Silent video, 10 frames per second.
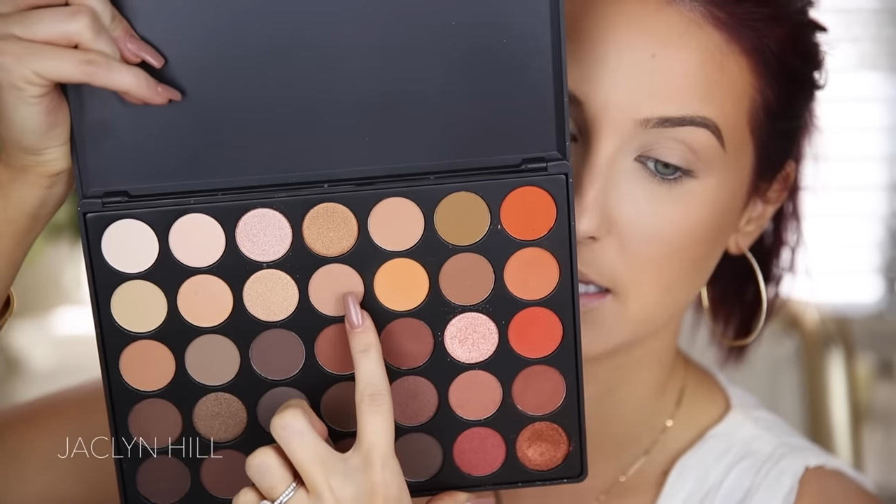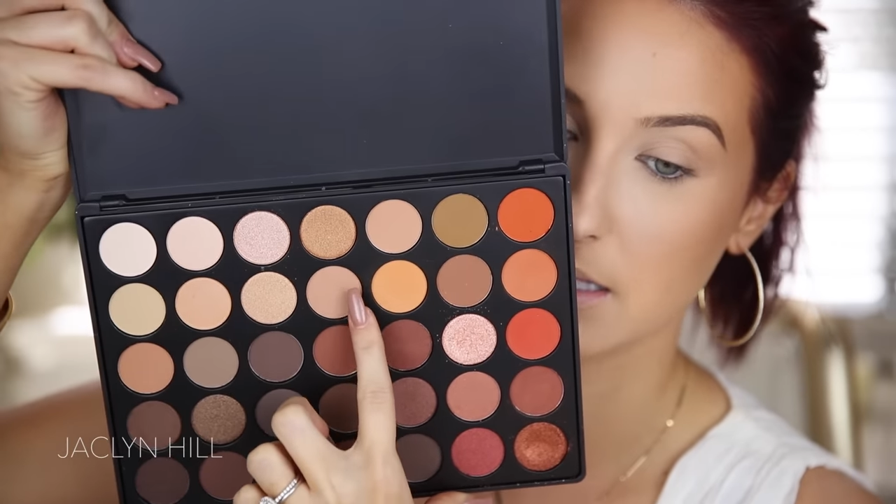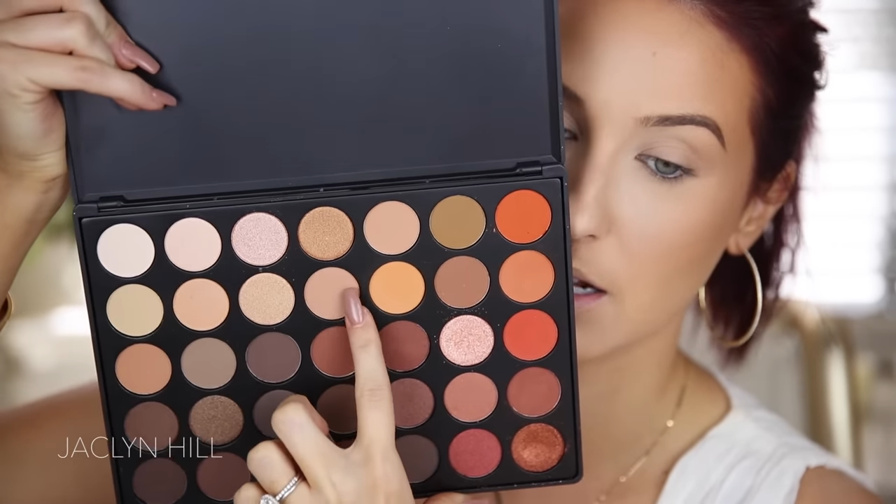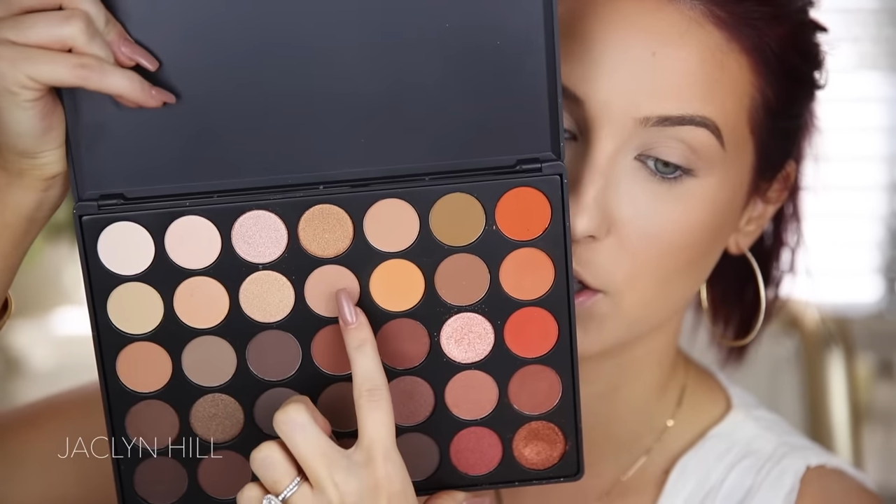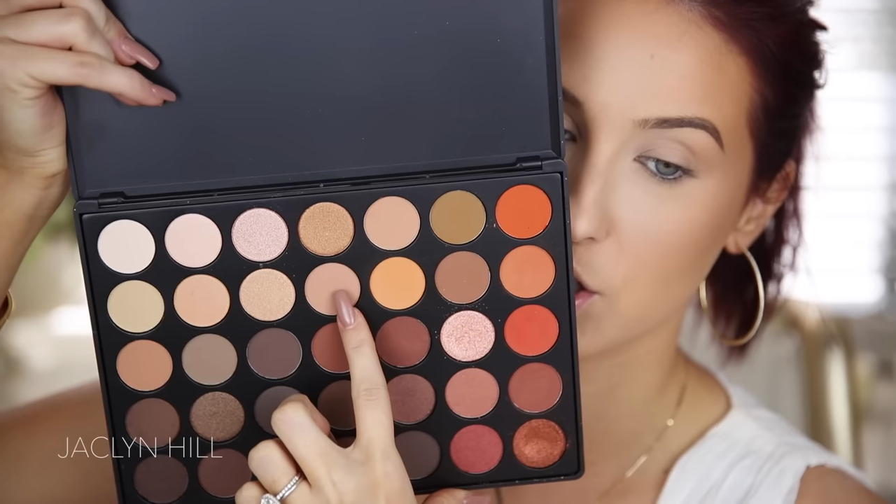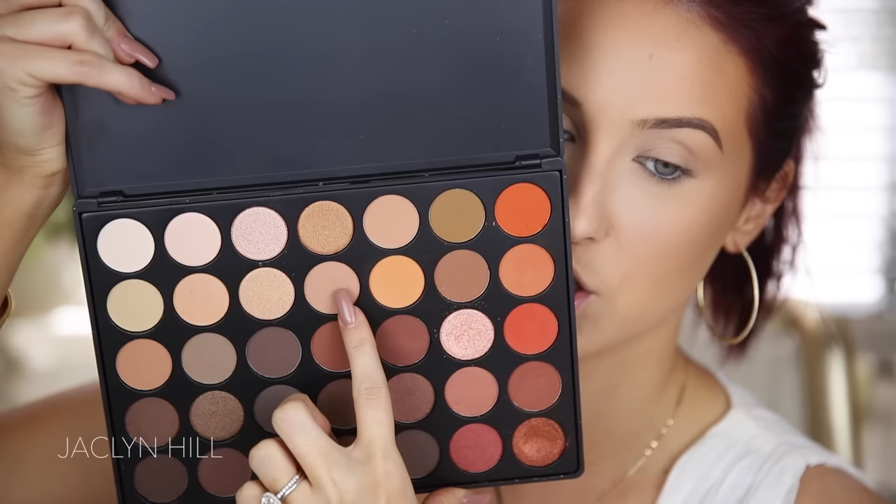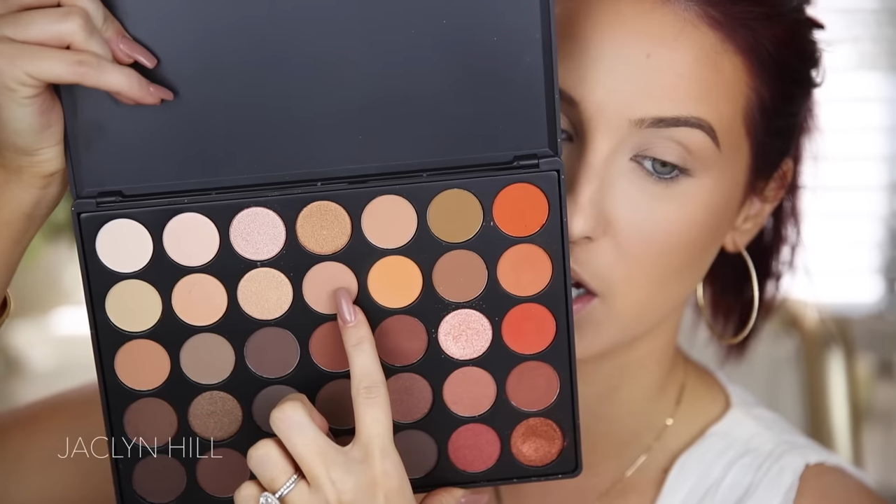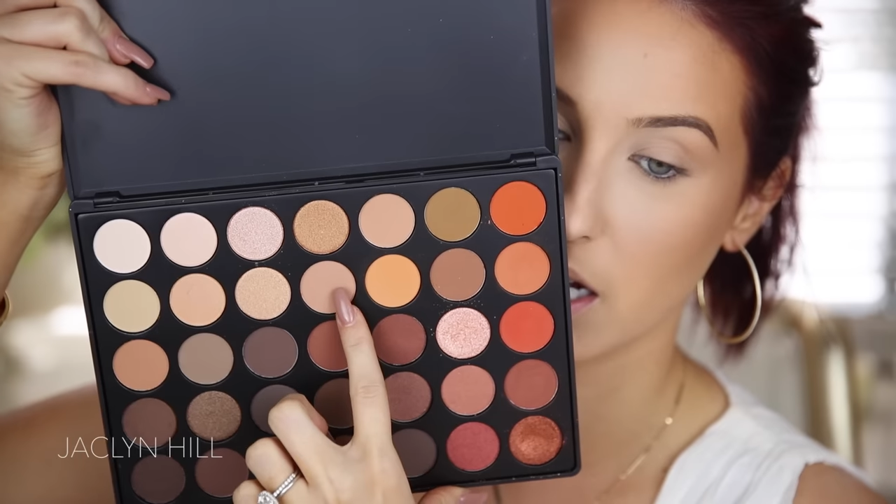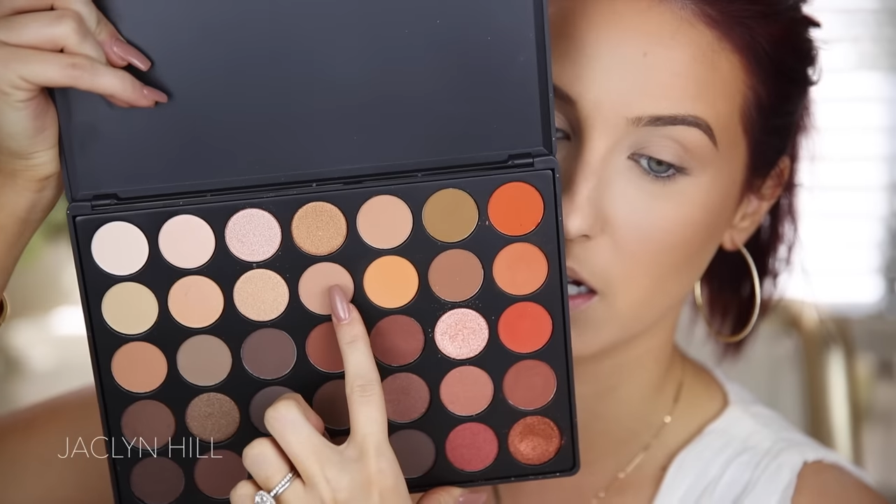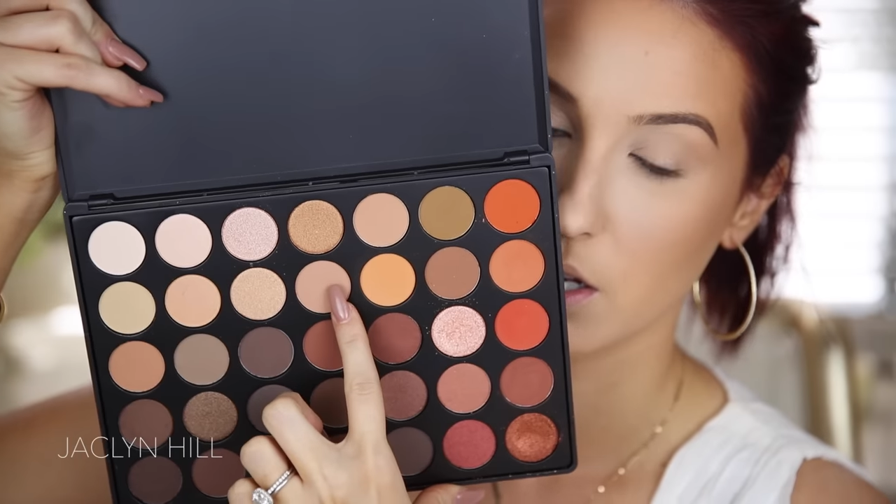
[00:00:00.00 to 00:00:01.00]
center
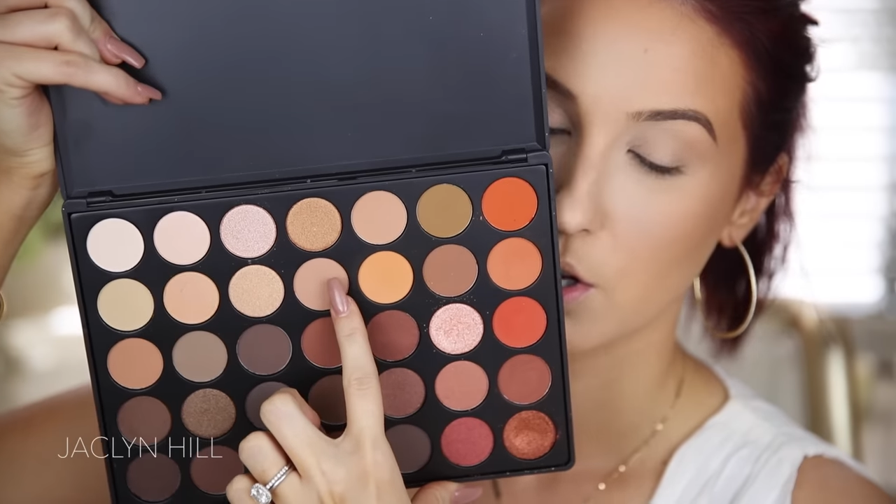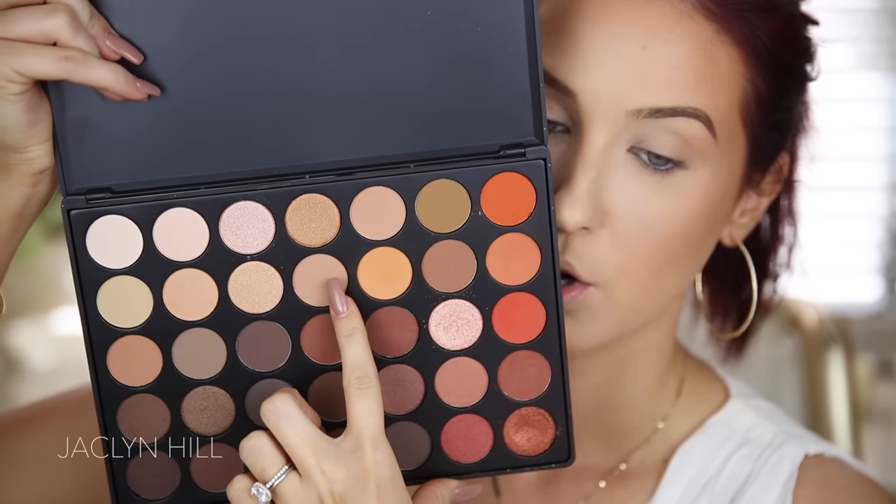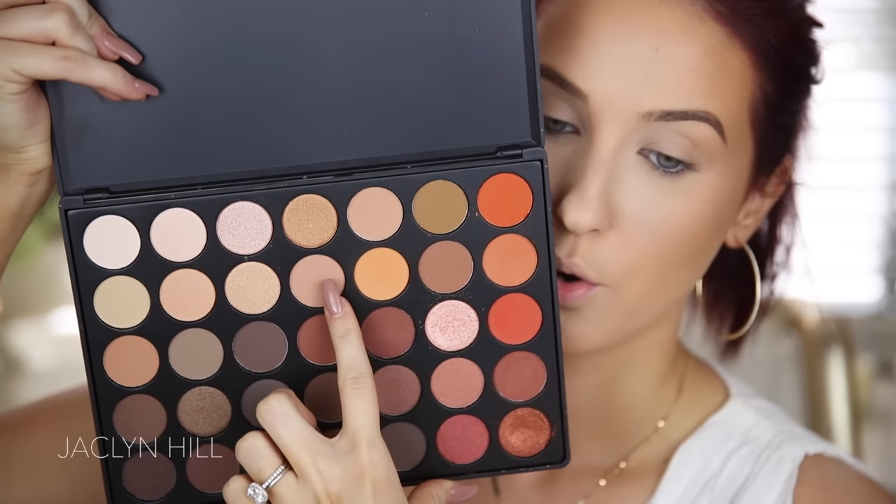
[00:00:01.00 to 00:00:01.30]
shade